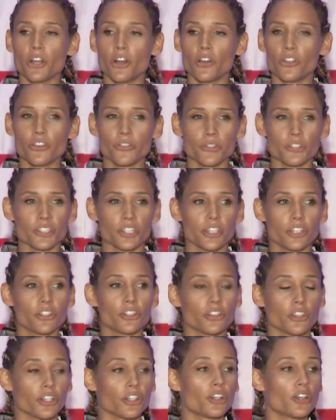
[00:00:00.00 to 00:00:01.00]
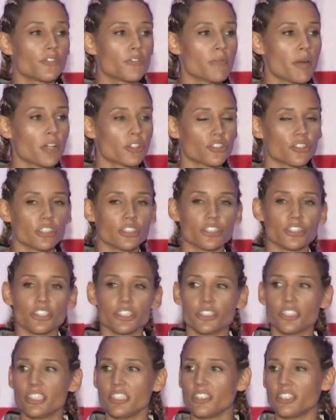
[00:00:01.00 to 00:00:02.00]
was the girl from
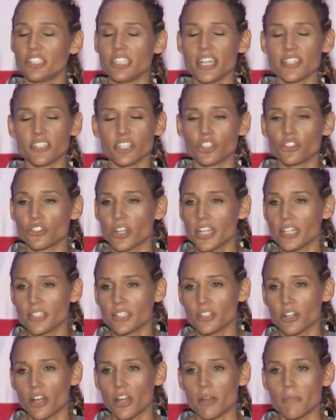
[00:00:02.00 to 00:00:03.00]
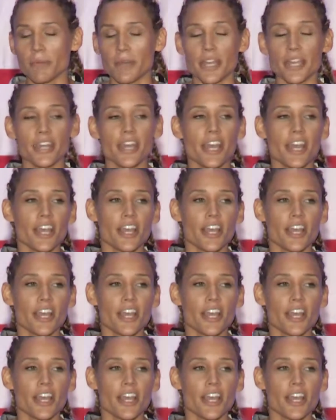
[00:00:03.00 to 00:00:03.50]
Australia, she has a great start, but